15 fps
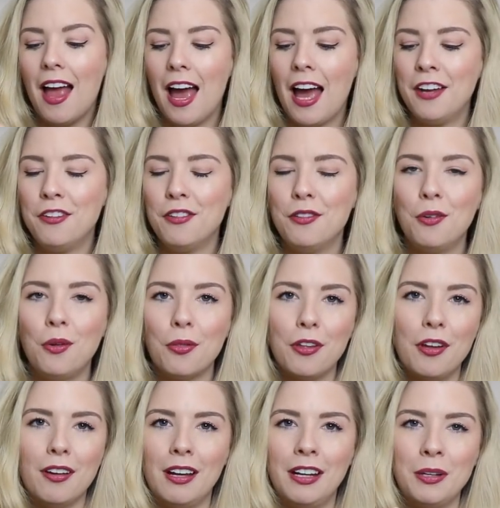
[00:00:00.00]
And not
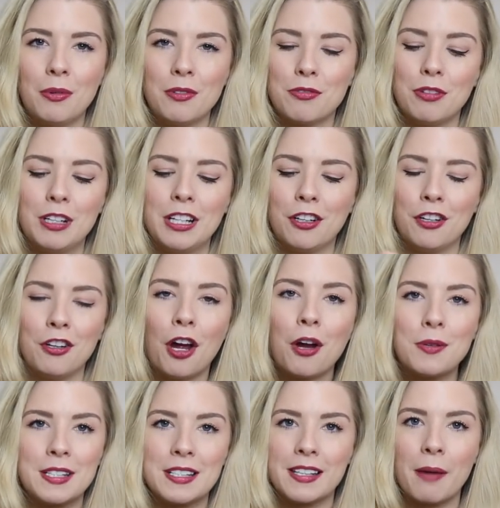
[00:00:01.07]
that anyone's really going to
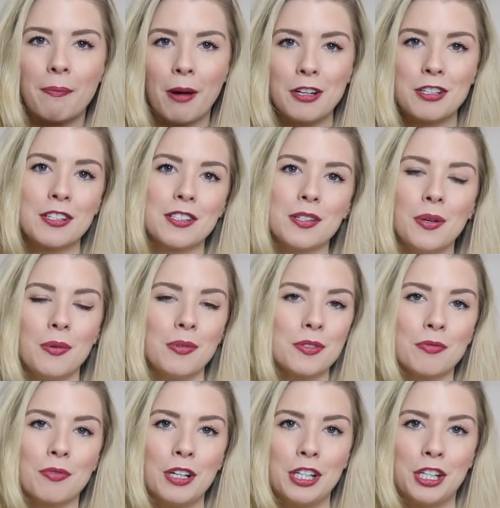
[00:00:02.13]
notice that, but I just thought it was
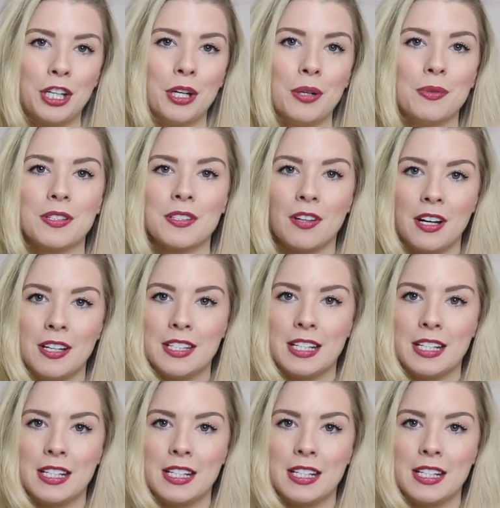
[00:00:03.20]
a really cute design